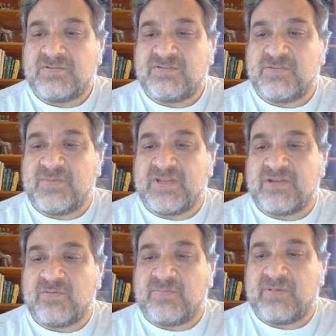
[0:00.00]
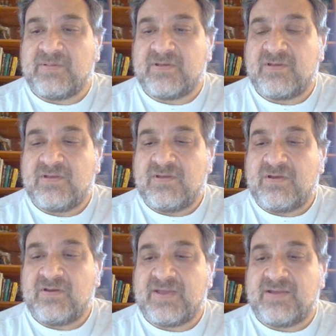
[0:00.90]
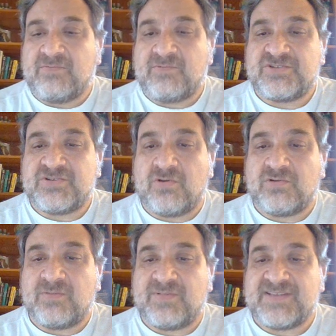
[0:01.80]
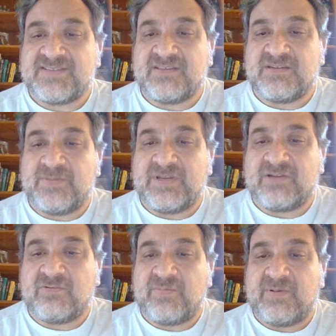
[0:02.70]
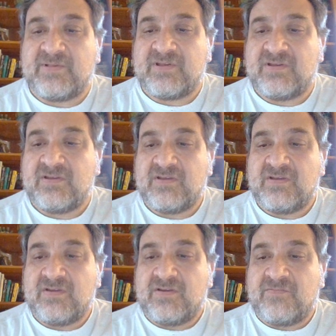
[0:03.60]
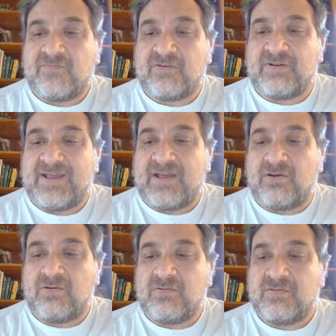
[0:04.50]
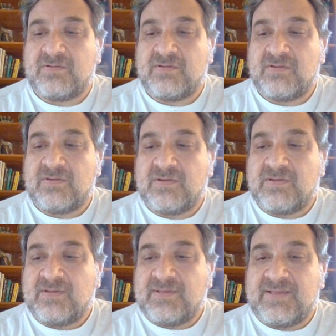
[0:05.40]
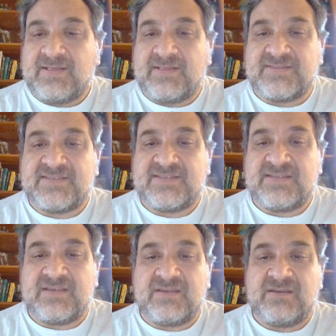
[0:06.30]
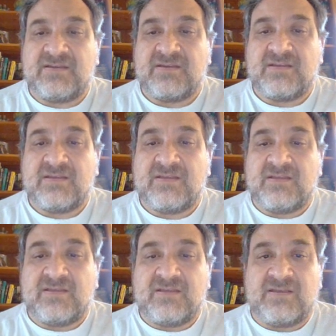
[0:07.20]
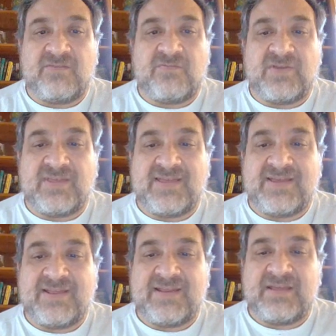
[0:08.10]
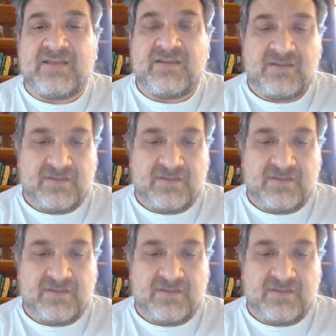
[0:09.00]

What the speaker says: Dominican Republic. Okay, we'll just hold our place in the Dominican Republic for now and see if we can get any